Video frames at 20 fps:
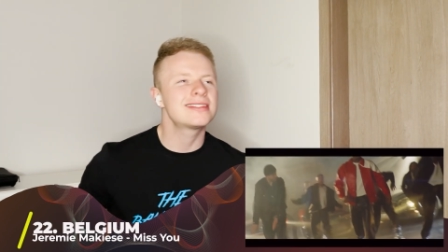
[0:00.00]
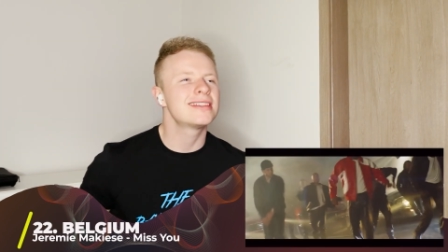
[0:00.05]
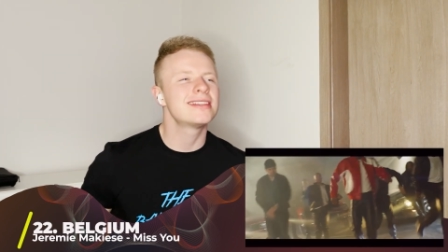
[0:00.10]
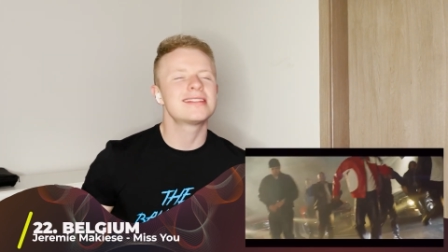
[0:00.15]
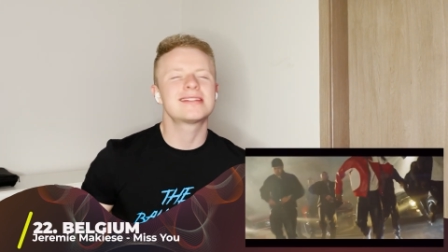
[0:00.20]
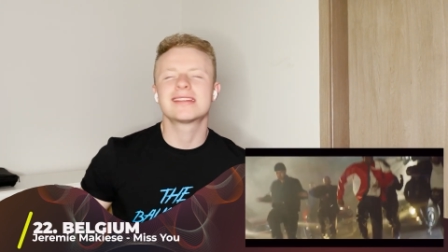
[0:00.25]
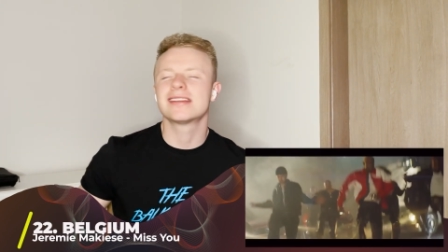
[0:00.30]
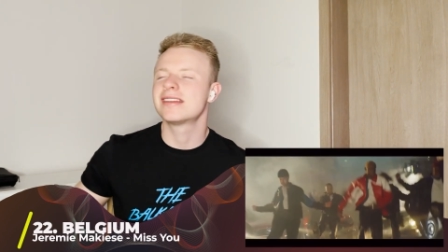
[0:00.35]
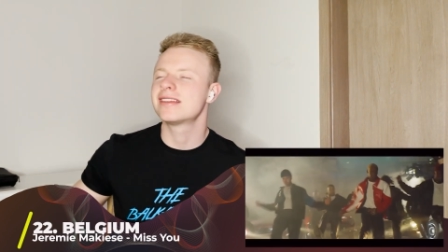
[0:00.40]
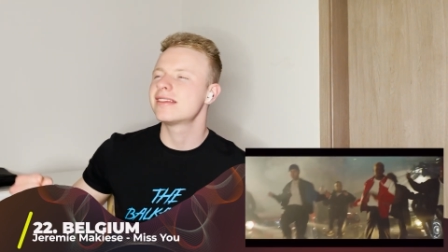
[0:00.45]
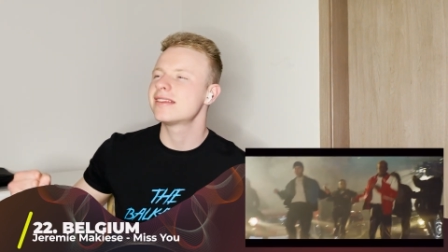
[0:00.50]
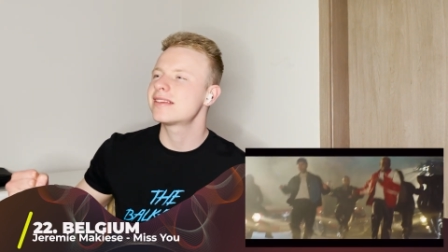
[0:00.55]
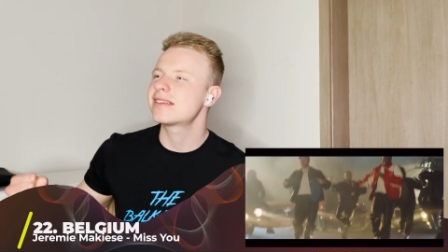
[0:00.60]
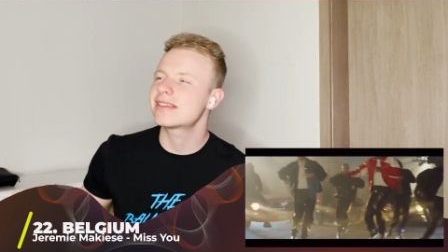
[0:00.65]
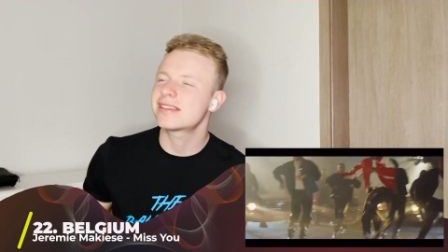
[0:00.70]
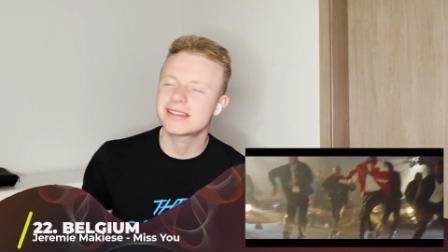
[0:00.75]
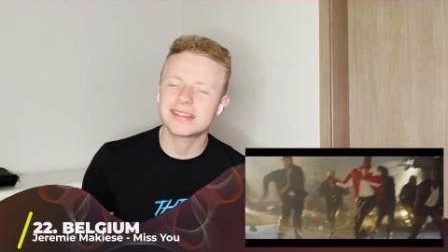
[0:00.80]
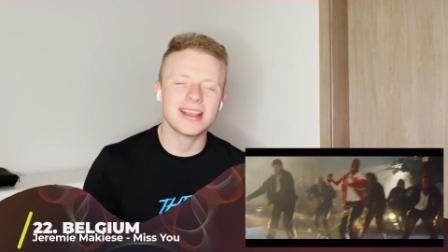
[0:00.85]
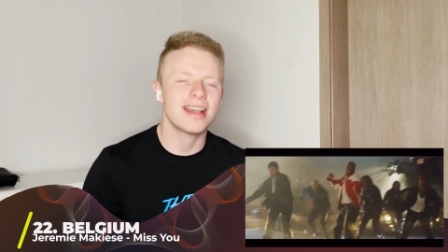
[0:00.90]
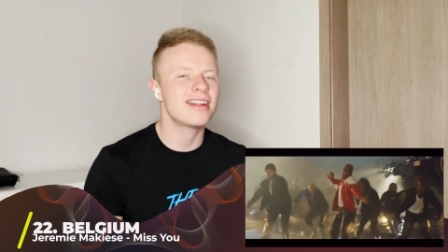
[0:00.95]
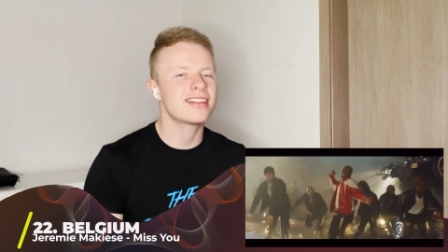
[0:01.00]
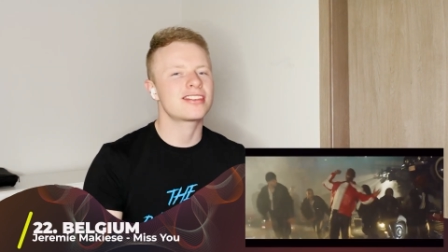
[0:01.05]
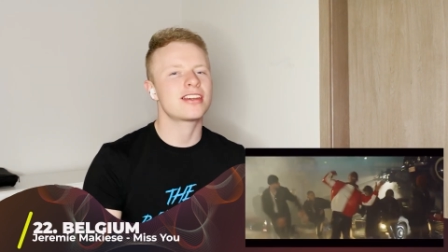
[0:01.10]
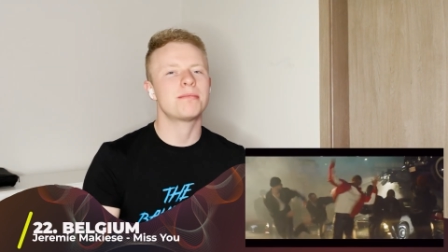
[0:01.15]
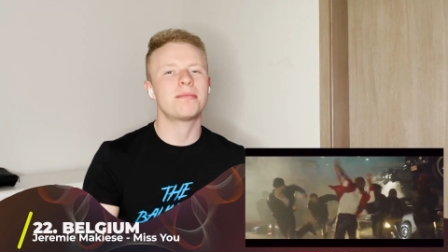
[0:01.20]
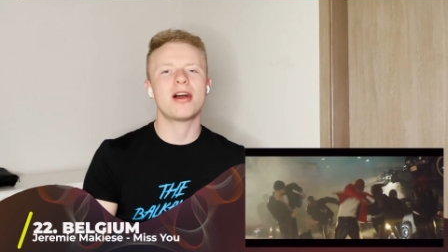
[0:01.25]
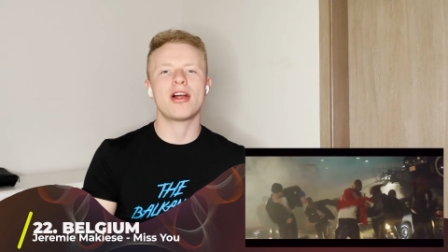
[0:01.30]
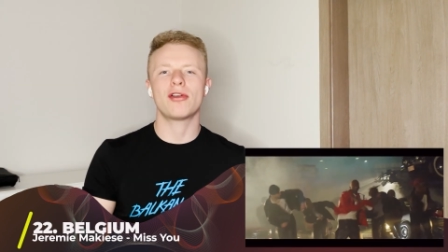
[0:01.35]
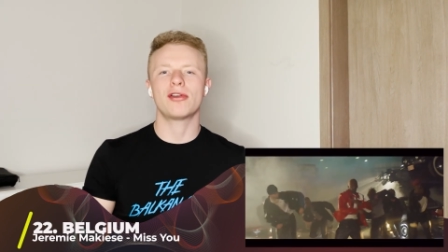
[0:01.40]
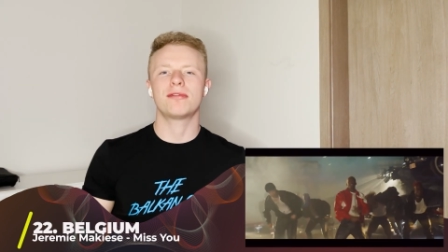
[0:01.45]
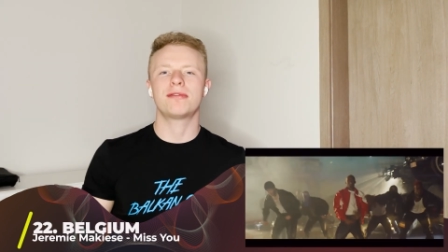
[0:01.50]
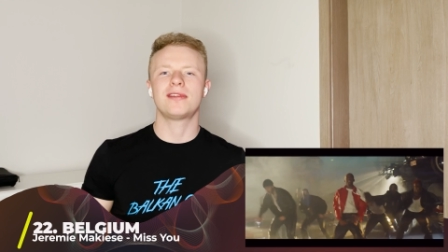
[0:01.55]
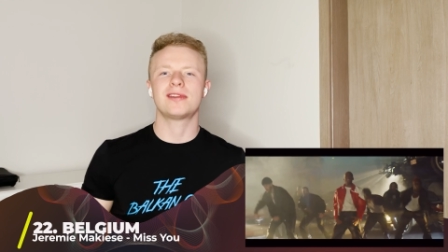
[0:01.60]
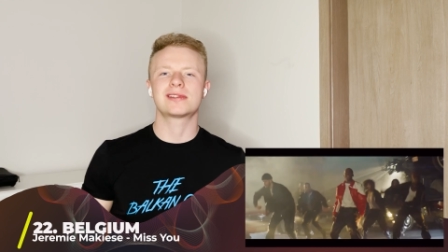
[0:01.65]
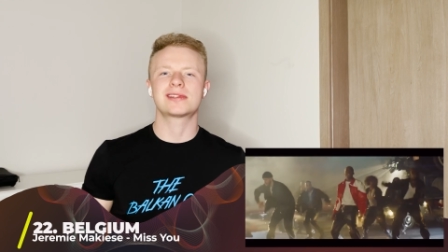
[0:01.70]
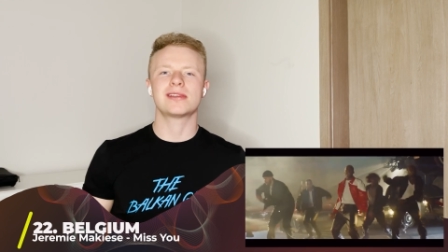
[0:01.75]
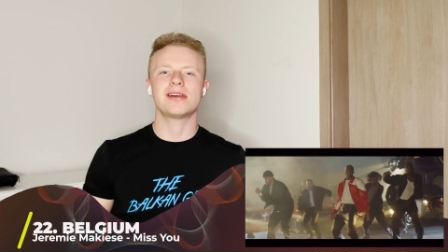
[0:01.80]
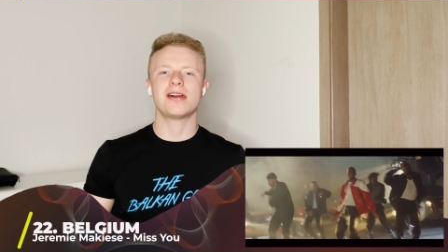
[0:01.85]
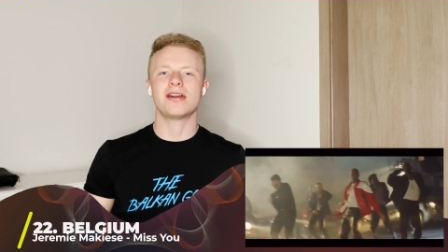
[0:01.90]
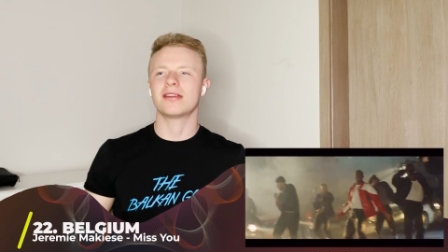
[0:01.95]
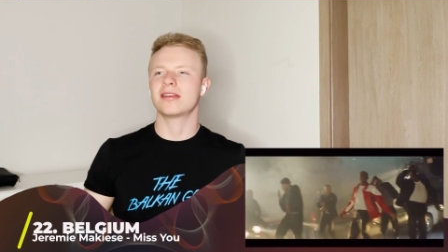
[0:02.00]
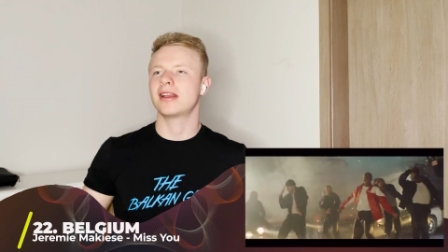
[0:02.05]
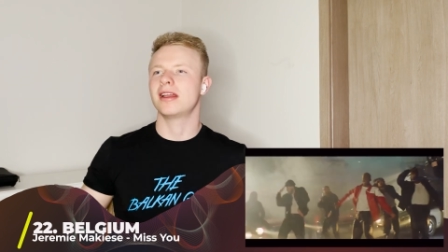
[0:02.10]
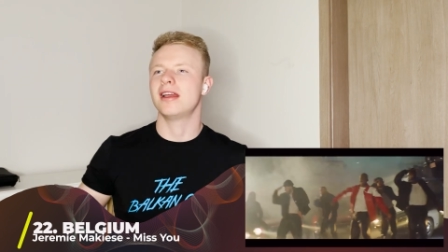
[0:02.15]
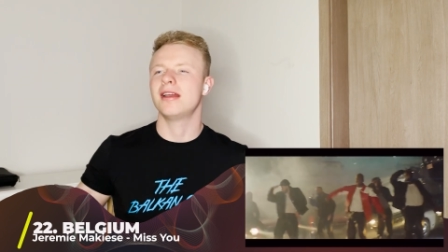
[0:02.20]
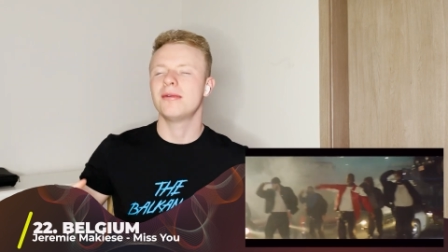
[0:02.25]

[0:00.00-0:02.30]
is such a powerful song.